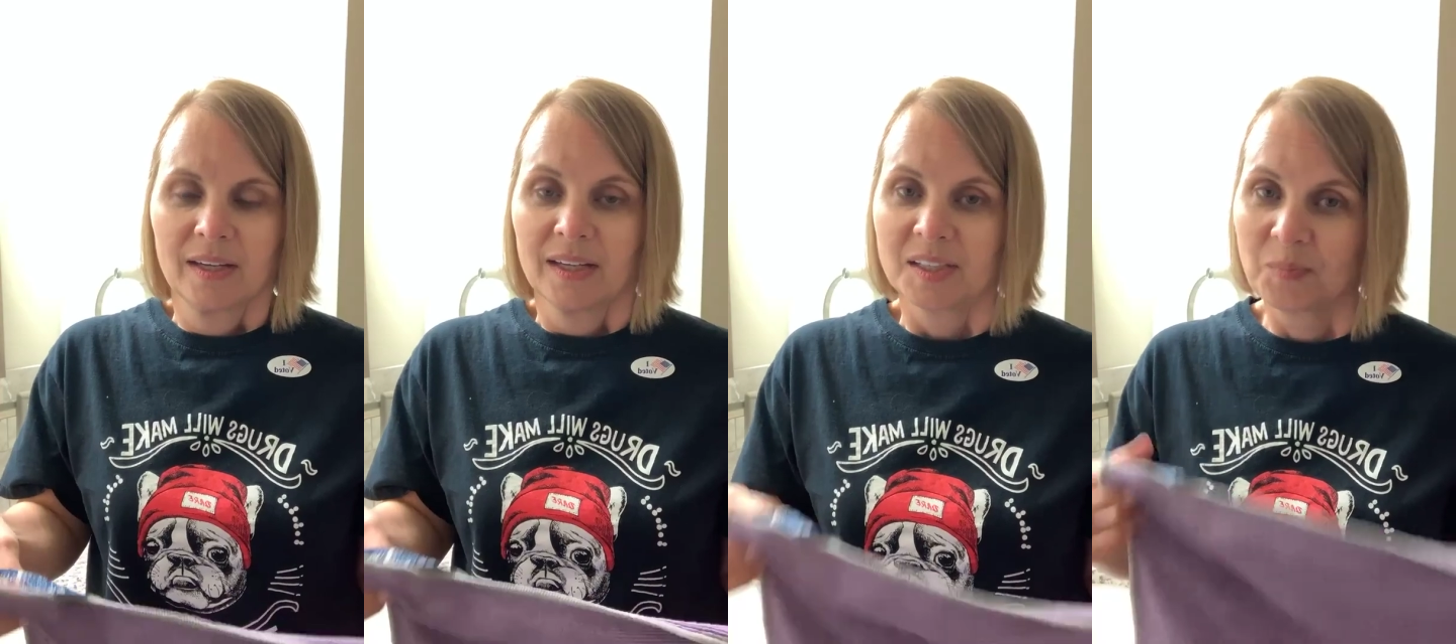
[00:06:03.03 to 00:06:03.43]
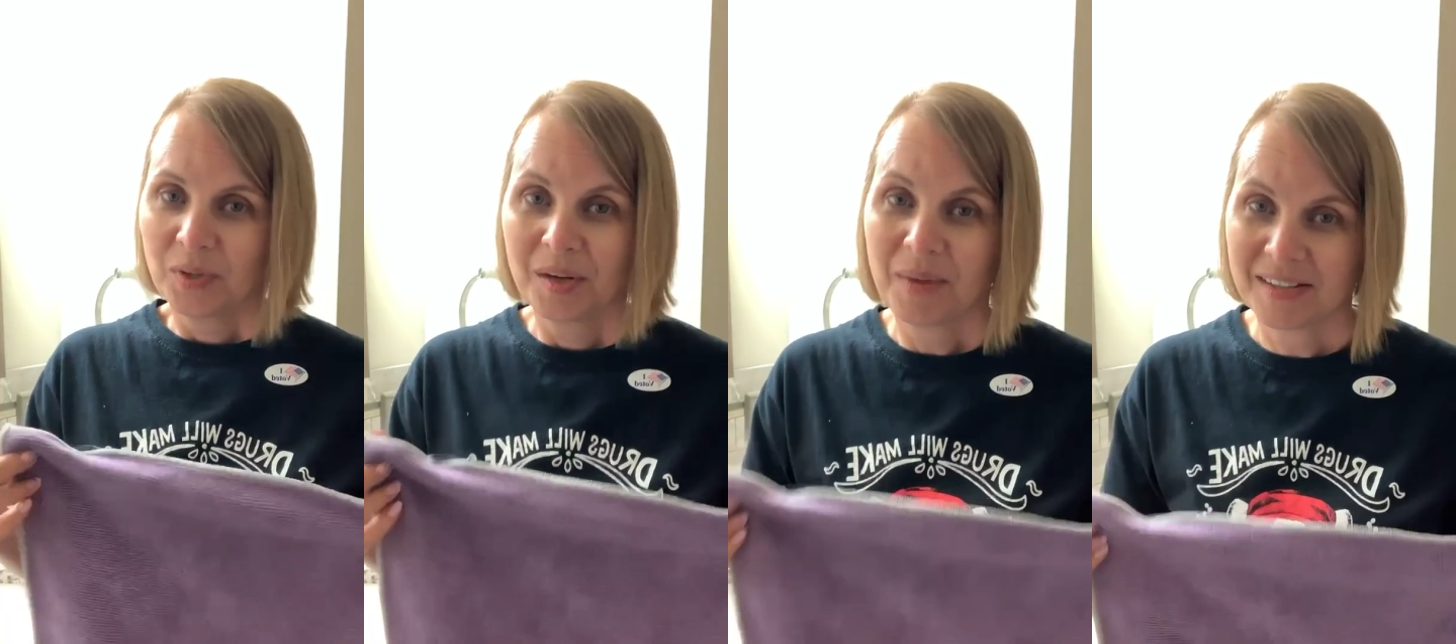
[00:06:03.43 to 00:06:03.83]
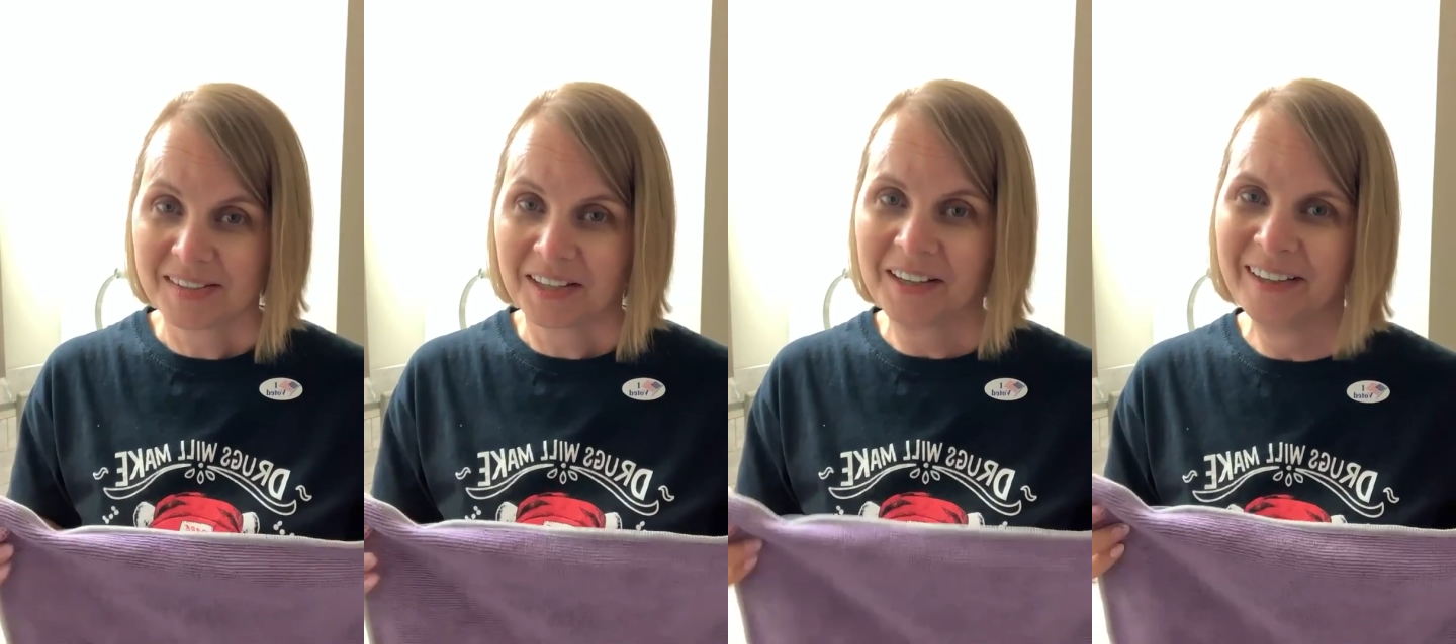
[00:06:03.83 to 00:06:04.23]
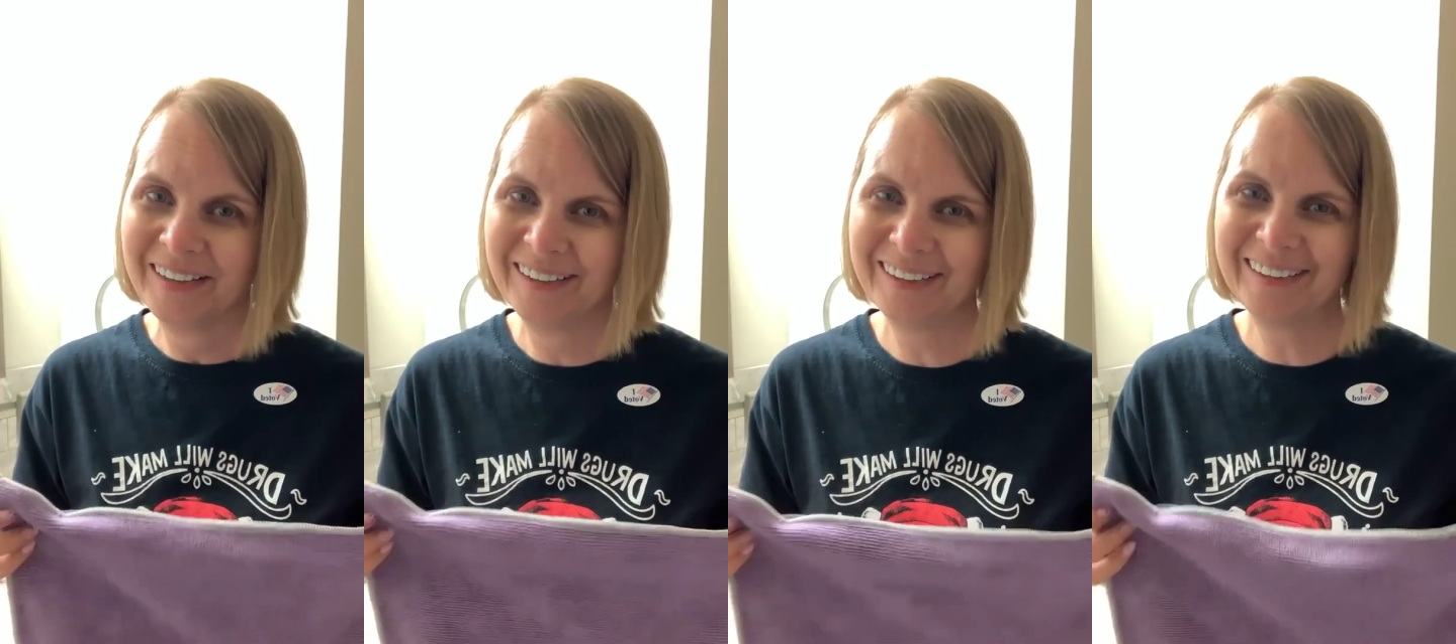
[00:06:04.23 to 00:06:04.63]
It's pretty amazing.
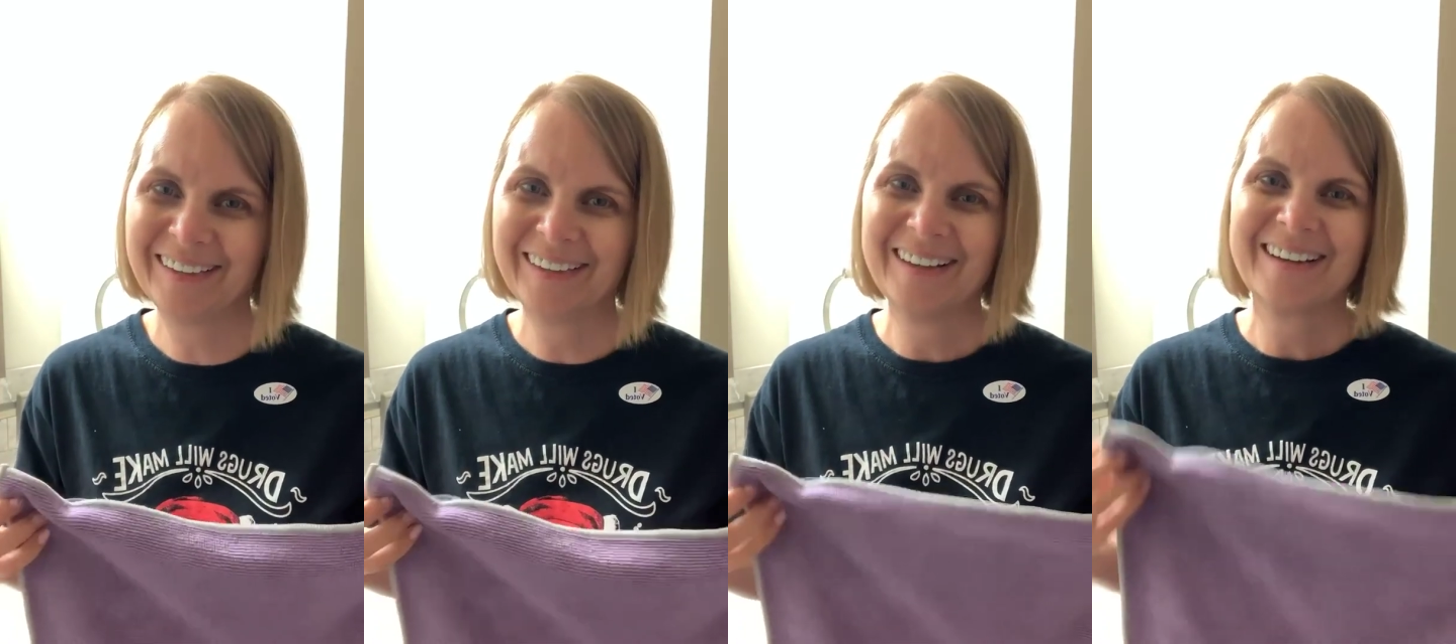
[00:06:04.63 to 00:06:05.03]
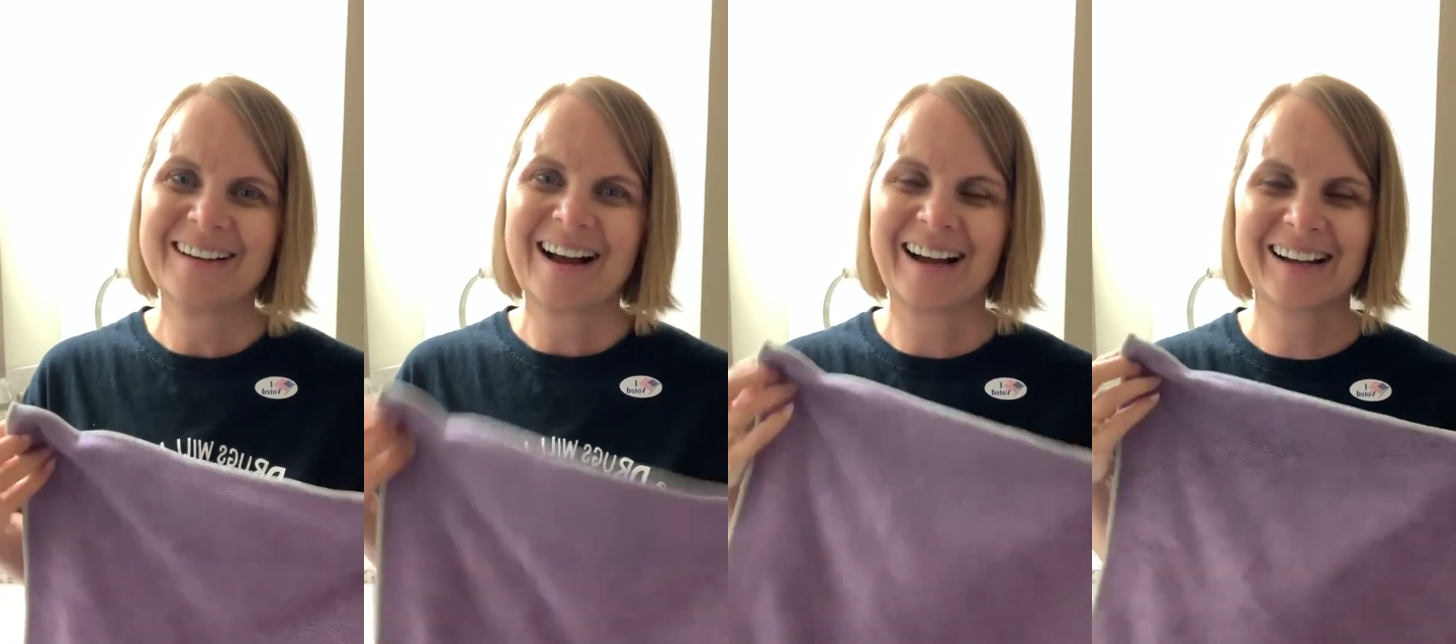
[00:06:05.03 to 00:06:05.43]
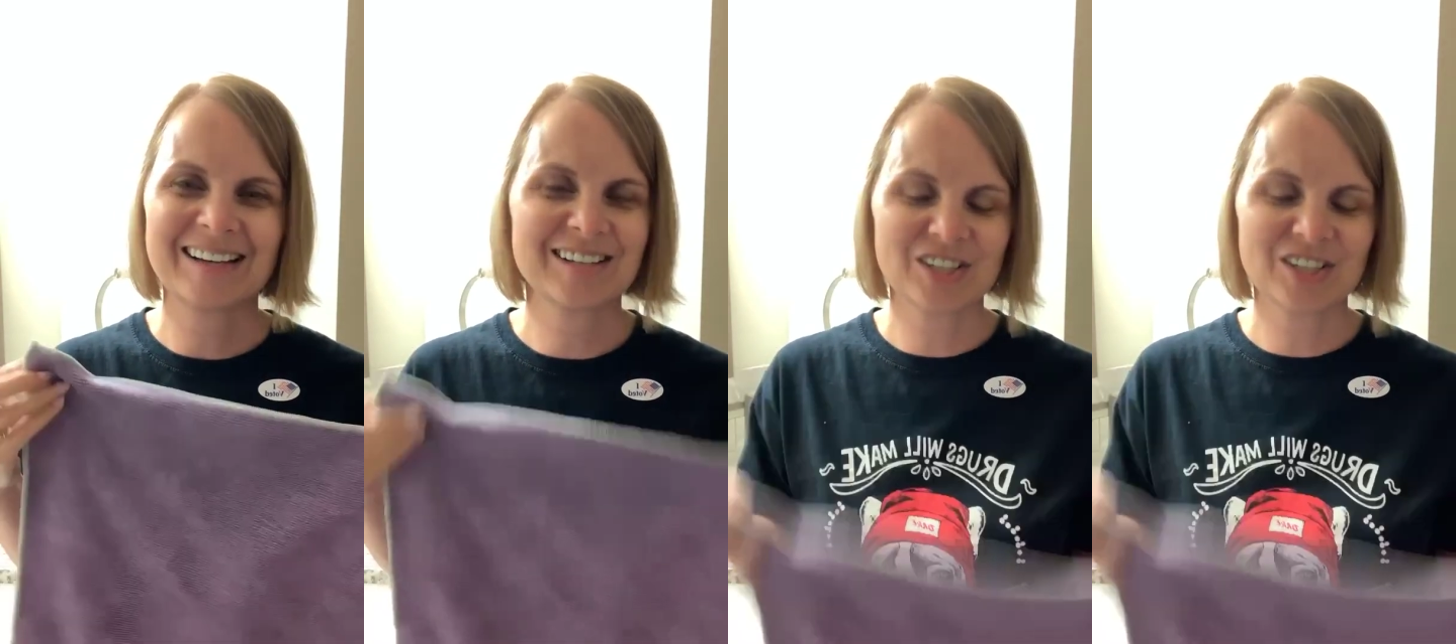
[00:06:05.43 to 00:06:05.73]
I